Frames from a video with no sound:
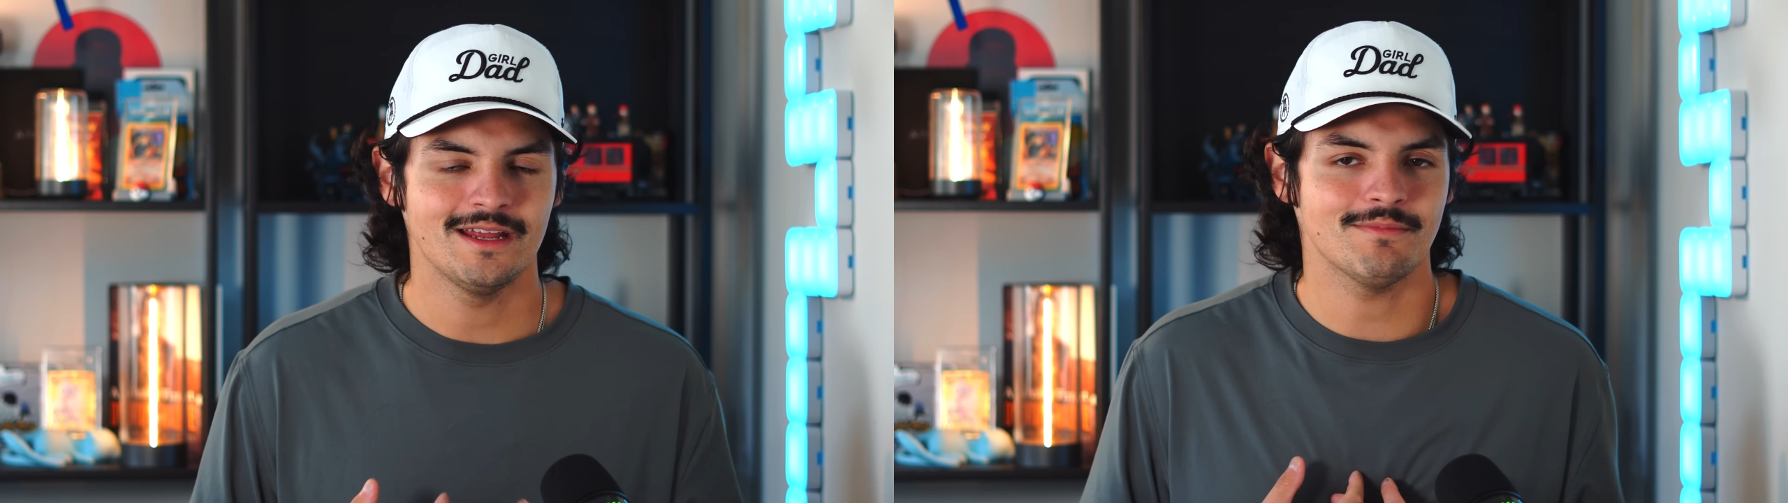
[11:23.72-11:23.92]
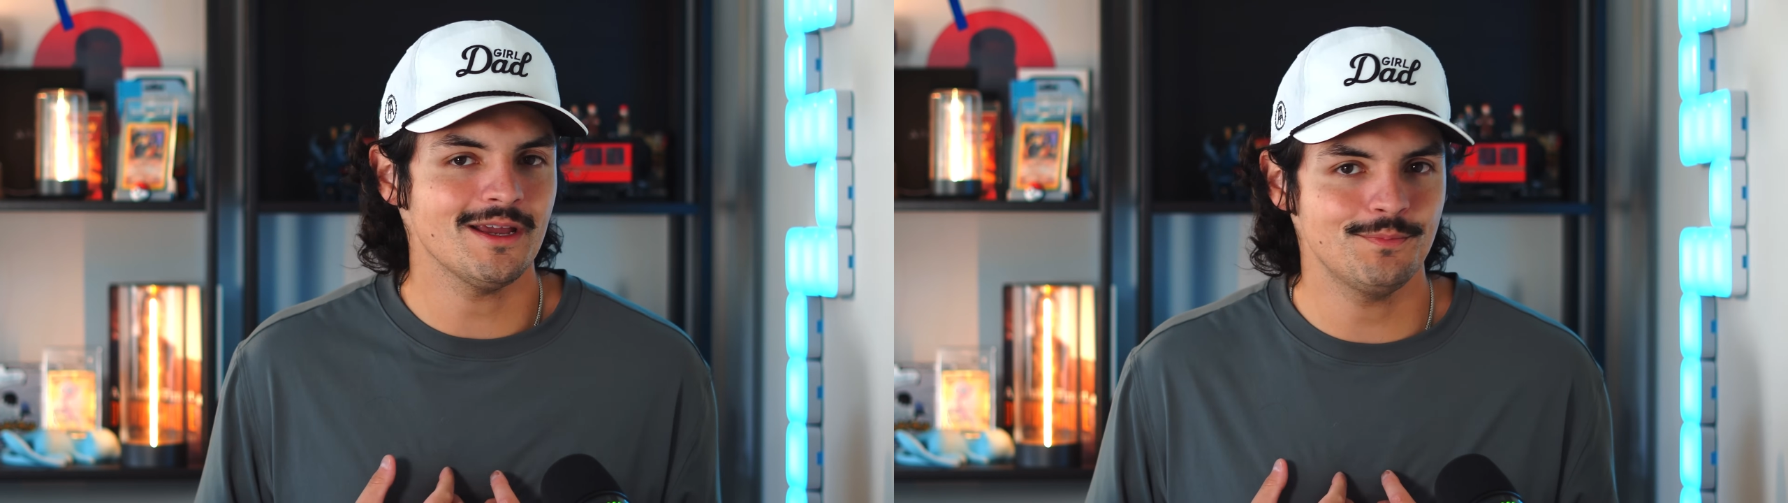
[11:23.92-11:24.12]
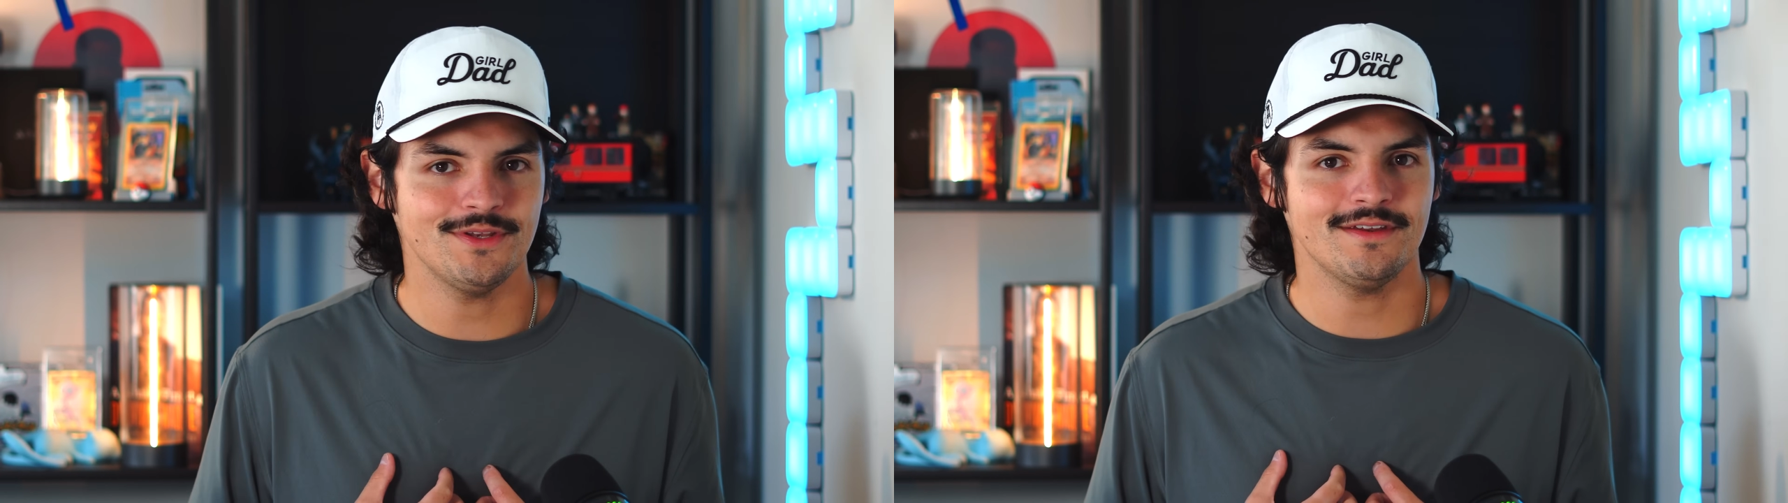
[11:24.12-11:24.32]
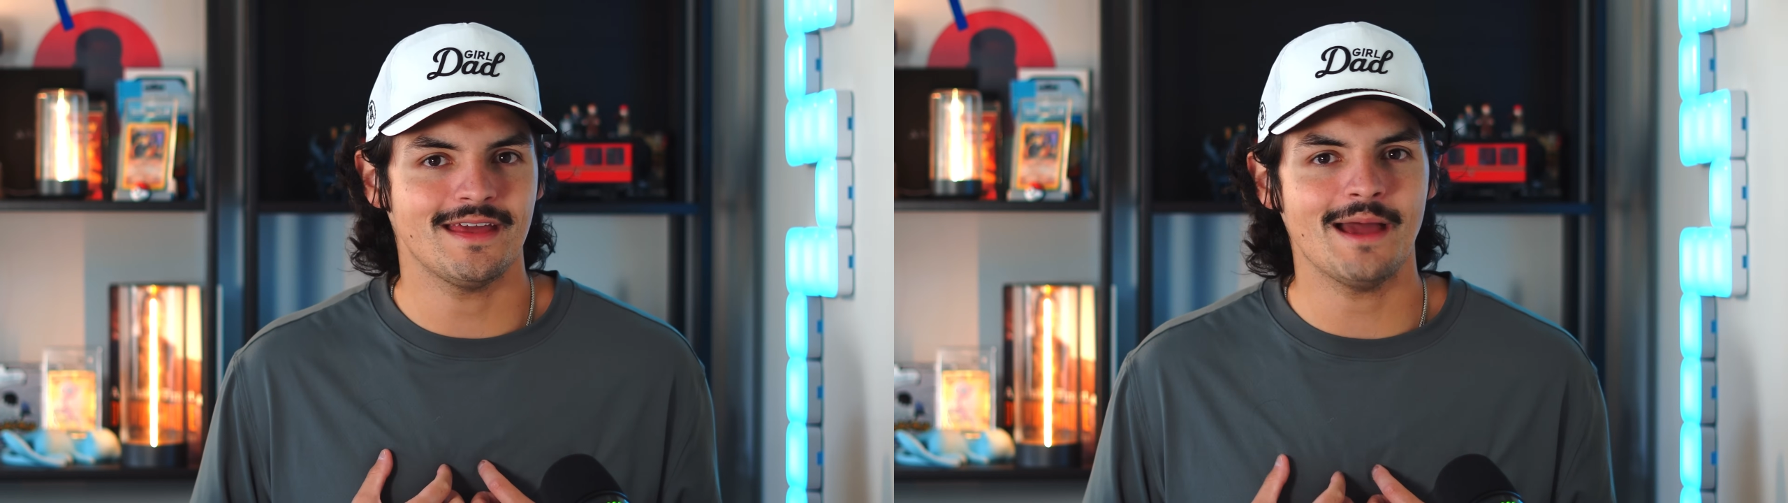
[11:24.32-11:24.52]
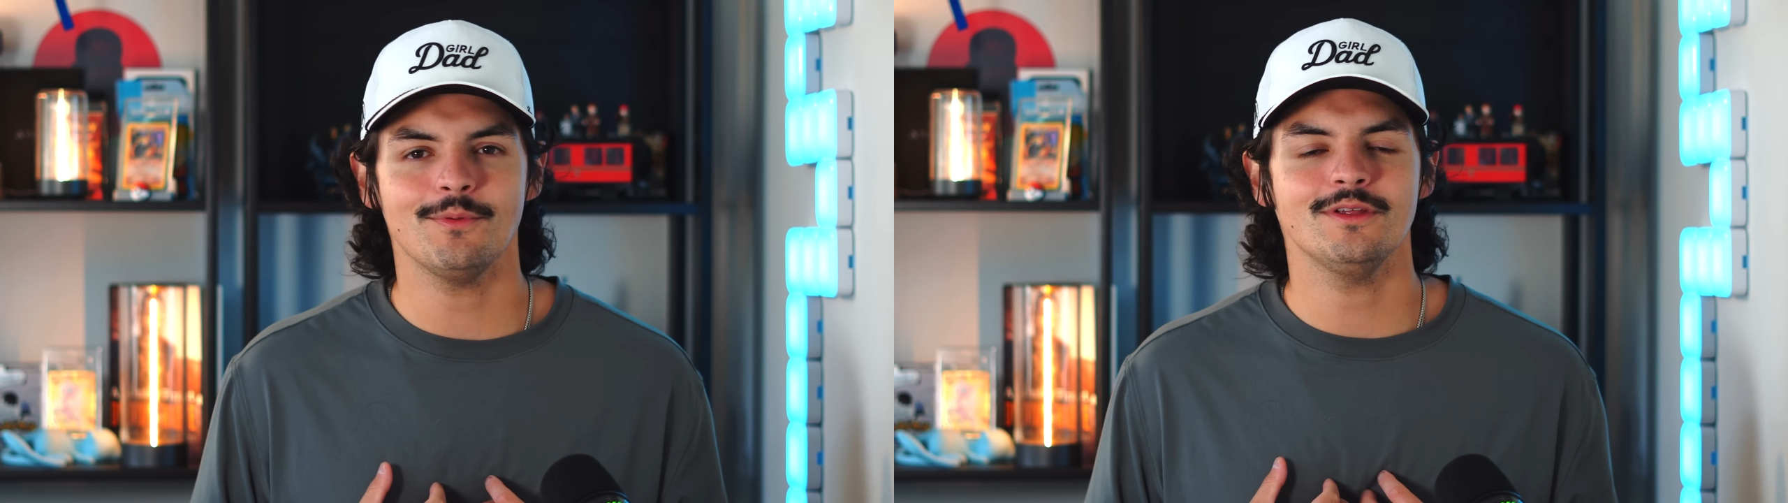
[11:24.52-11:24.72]
in my opinion,
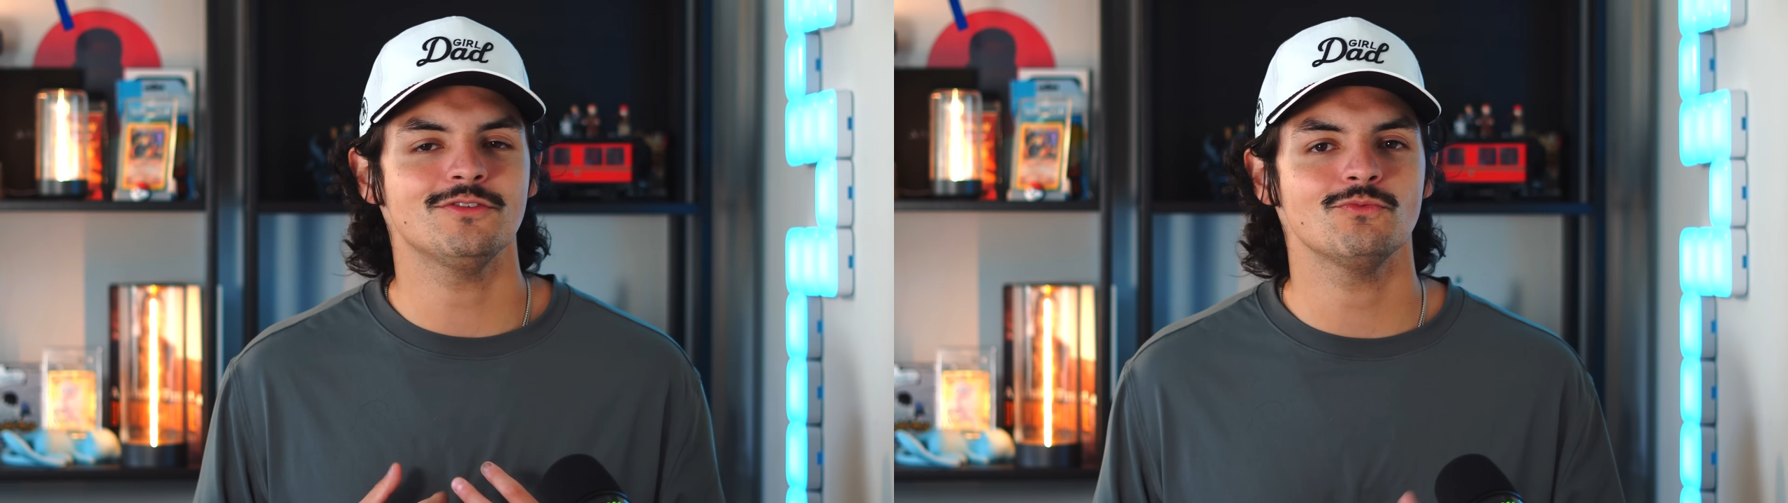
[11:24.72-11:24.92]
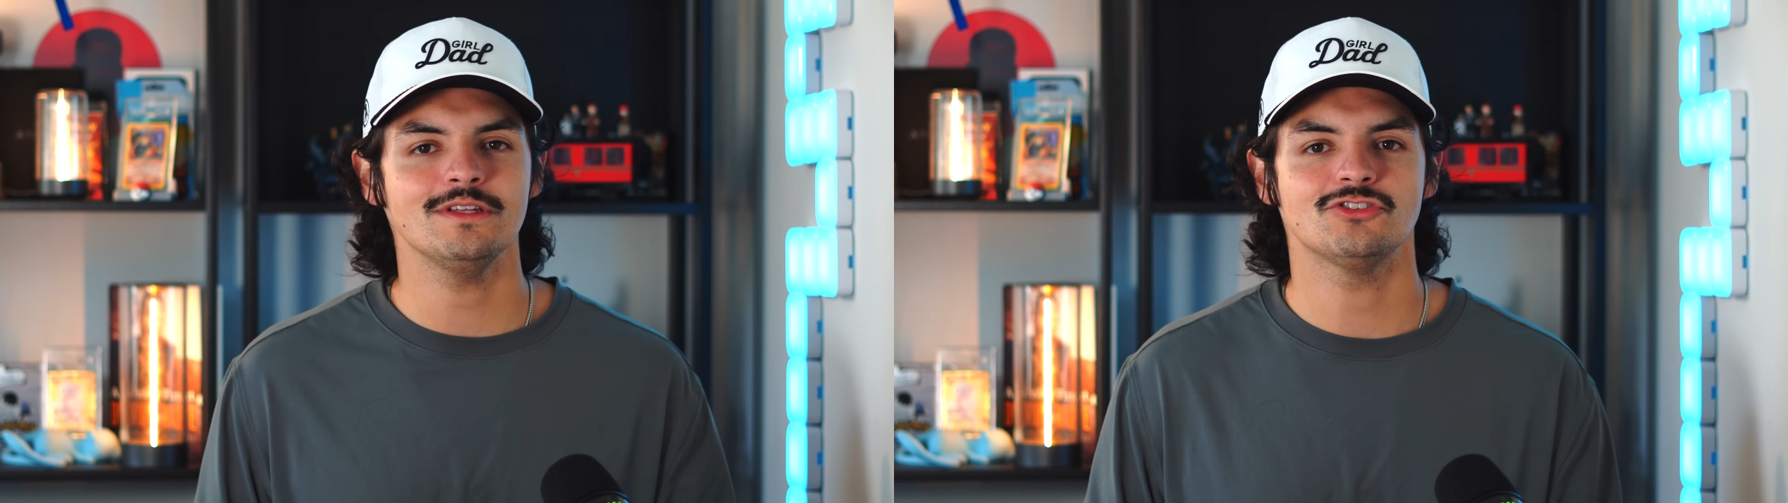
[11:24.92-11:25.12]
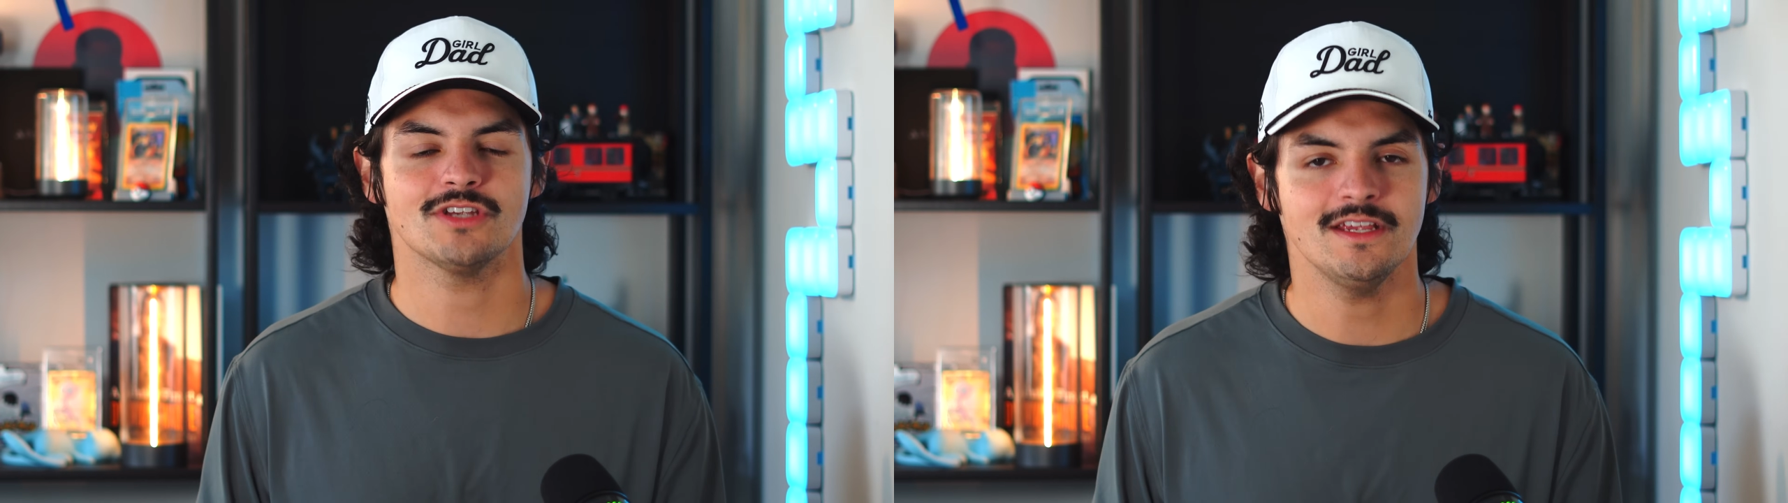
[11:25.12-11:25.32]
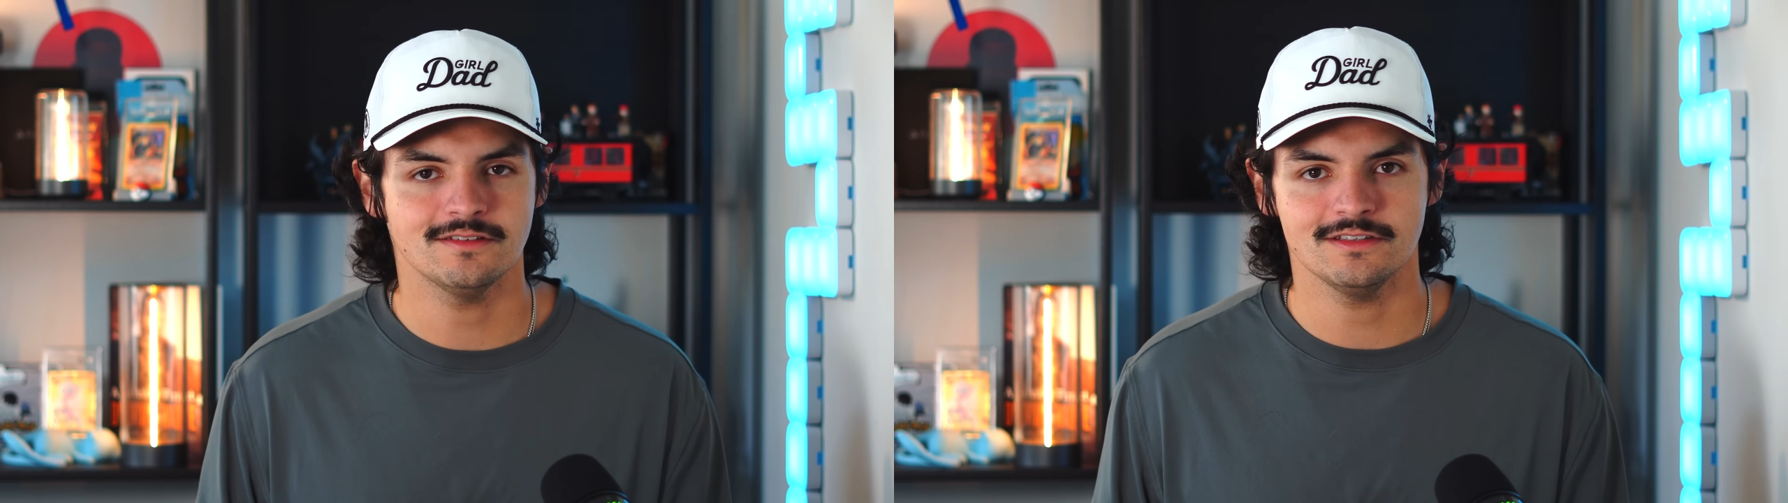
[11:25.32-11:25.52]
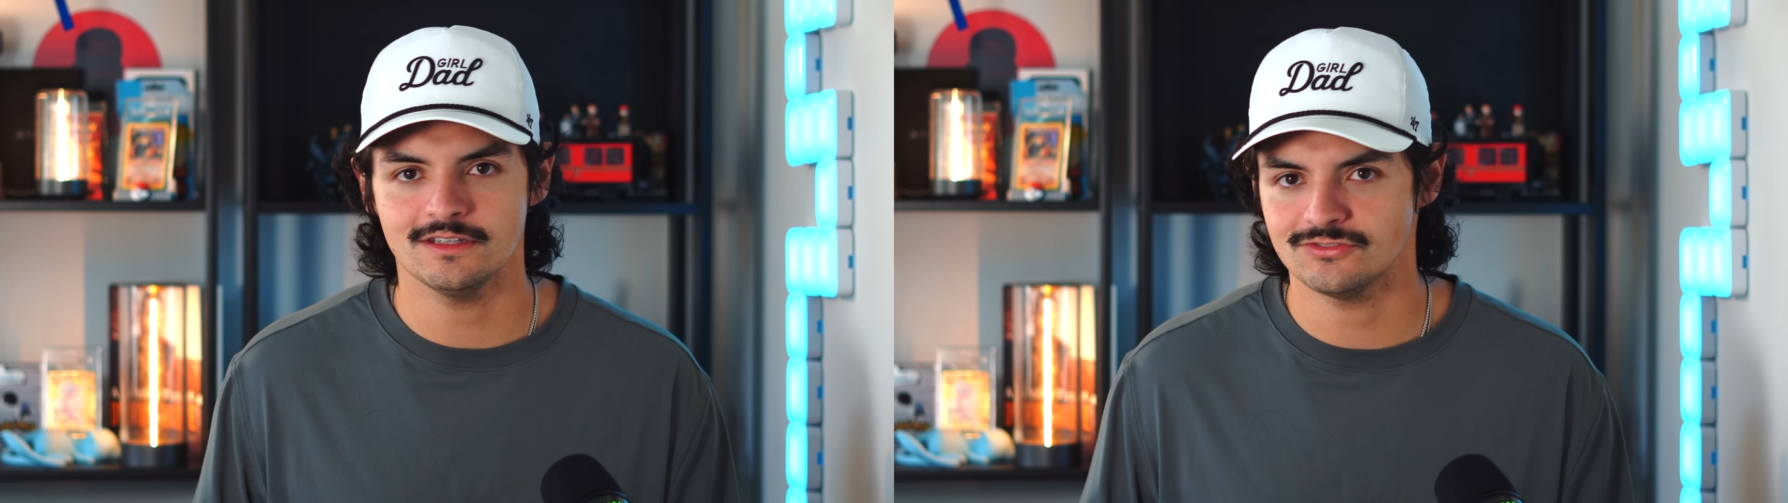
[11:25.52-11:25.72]
Apple isn't really chasing the